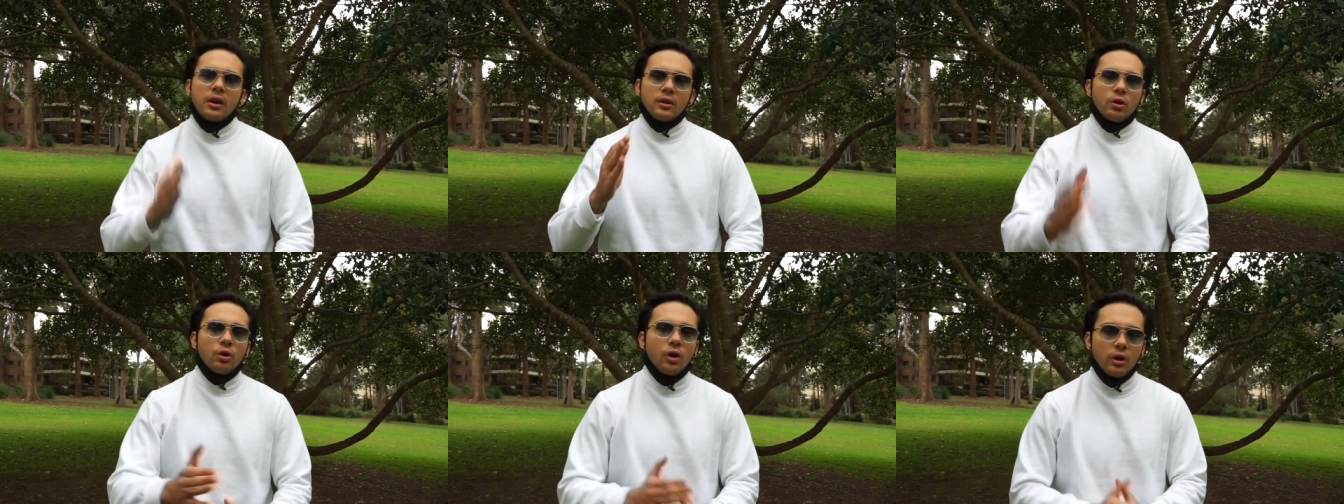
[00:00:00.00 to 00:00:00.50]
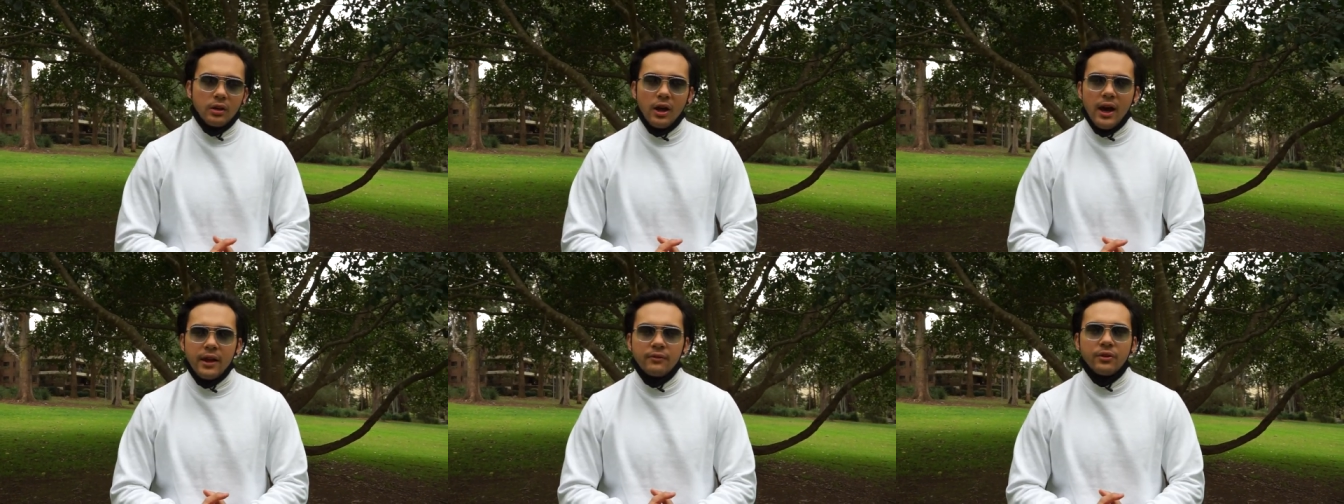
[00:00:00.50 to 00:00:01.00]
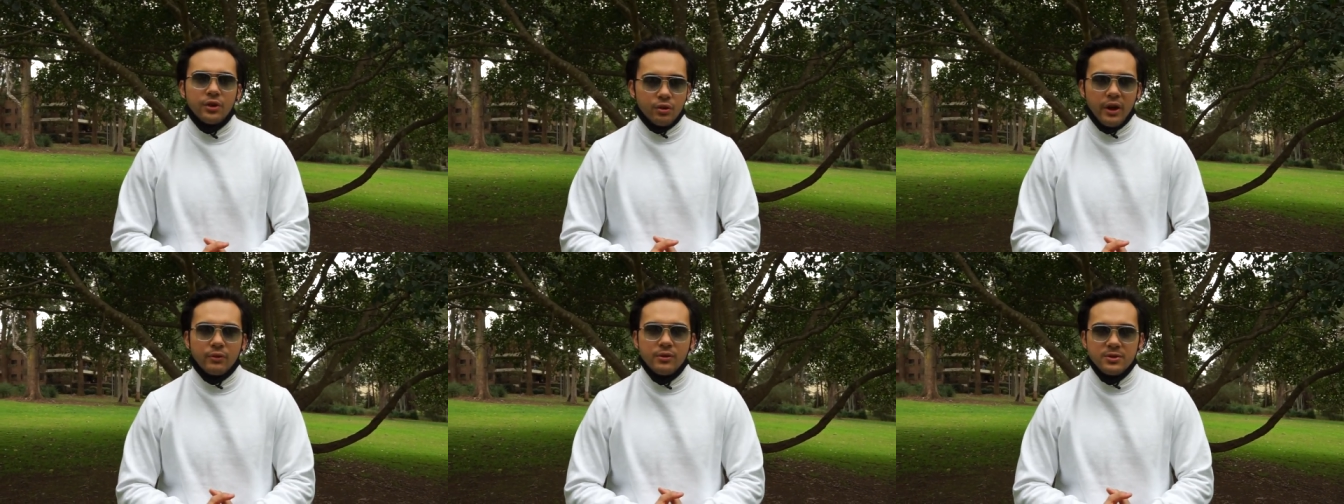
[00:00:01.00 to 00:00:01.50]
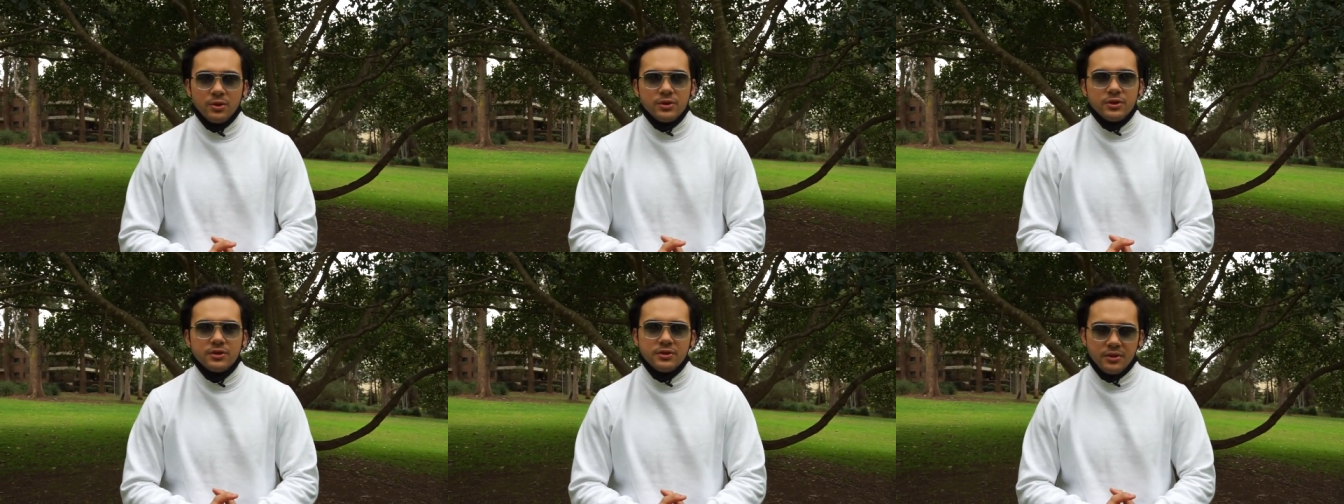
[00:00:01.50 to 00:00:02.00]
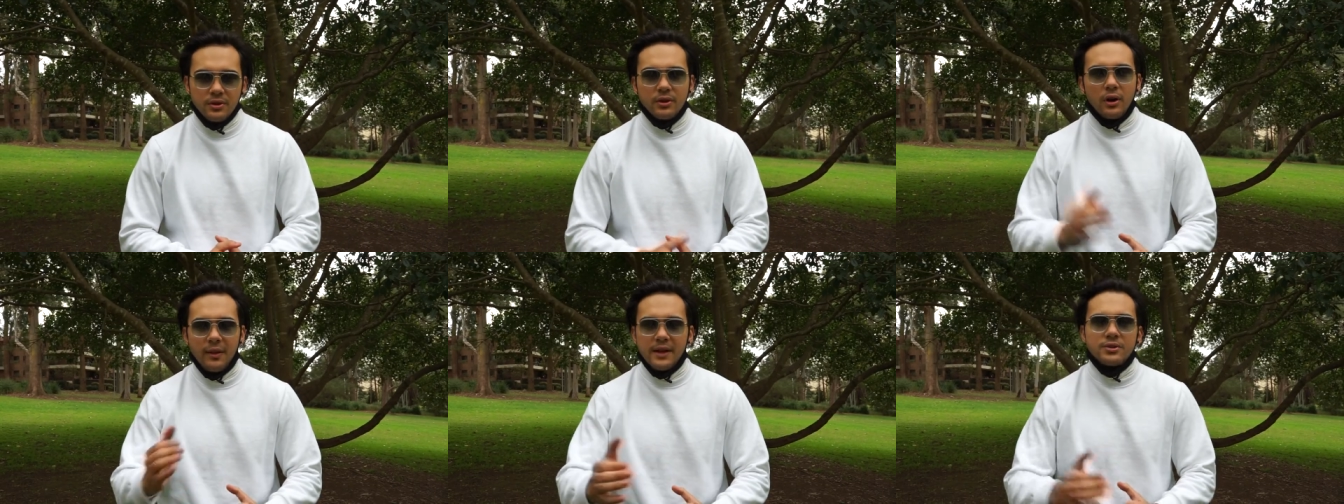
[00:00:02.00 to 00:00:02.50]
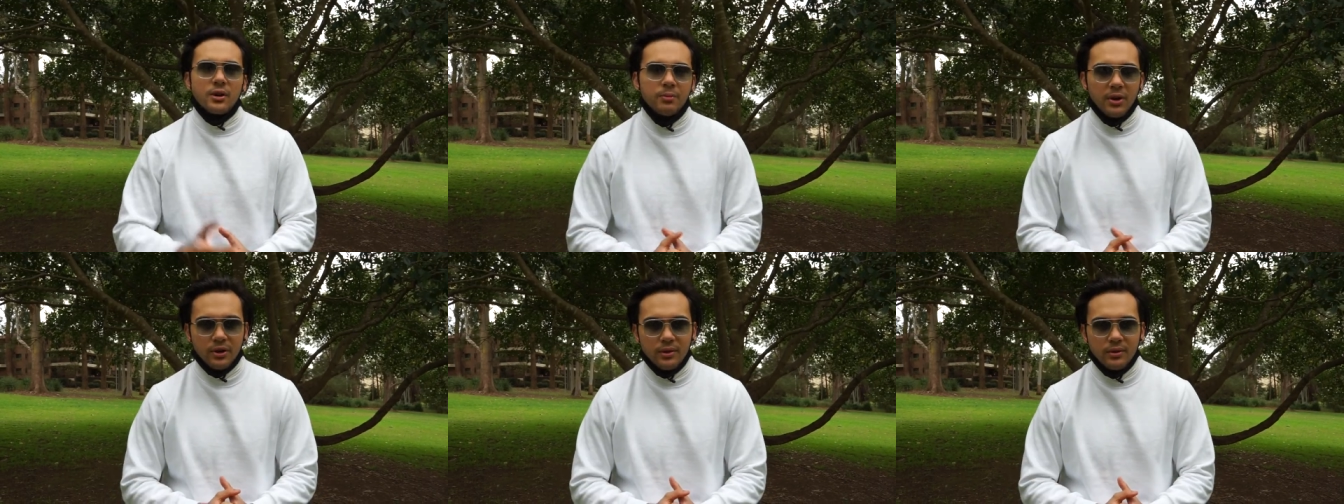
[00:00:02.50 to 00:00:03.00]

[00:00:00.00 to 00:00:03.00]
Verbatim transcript: Look online for the correct resources on that topic.